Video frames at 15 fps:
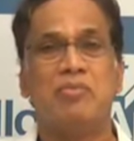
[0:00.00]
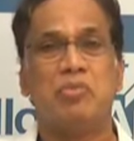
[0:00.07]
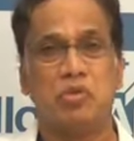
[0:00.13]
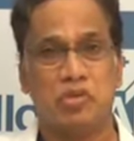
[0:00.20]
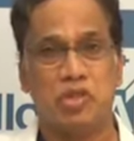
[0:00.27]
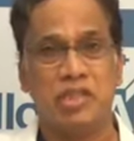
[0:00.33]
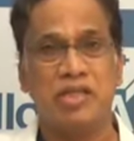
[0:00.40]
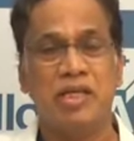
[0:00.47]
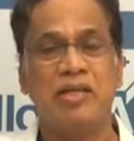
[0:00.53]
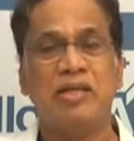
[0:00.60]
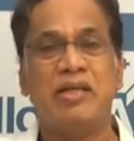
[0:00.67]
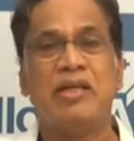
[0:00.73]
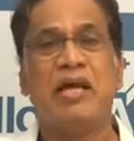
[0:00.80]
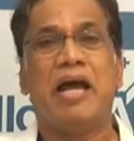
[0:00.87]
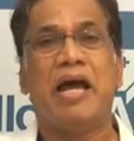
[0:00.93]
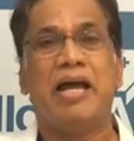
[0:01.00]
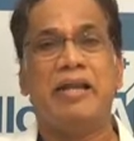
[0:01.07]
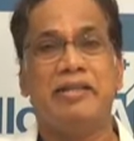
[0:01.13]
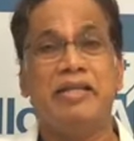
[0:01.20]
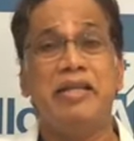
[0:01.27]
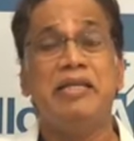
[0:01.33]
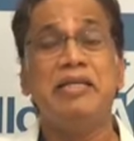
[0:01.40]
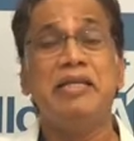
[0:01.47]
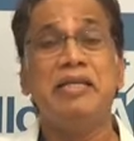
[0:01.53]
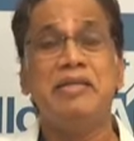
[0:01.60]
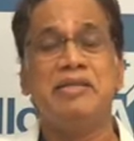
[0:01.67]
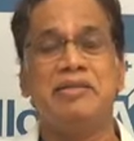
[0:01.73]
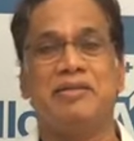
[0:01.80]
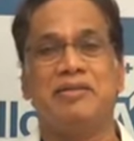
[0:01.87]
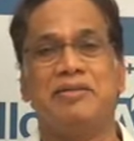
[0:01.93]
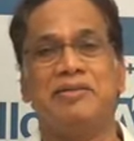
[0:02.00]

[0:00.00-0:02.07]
procedure, and they need